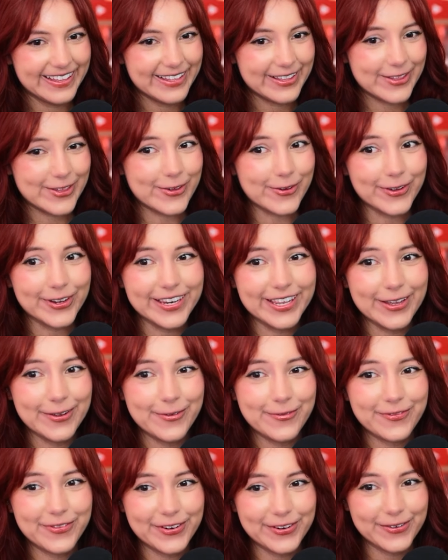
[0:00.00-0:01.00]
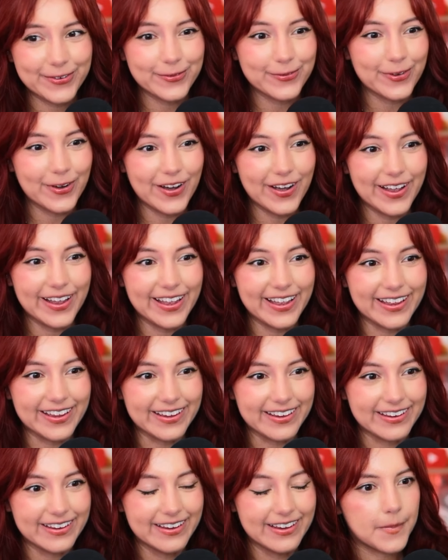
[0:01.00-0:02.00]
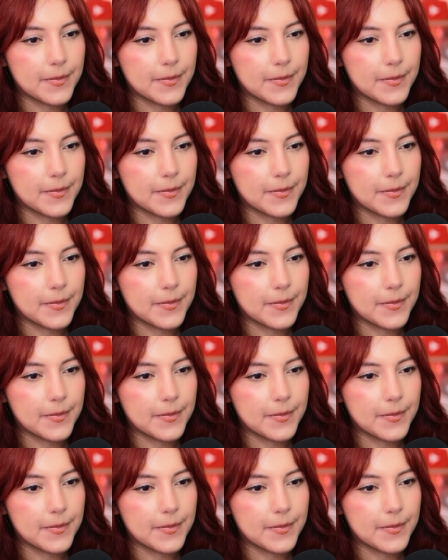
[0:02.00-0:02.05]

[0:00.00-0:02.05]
Join you for what?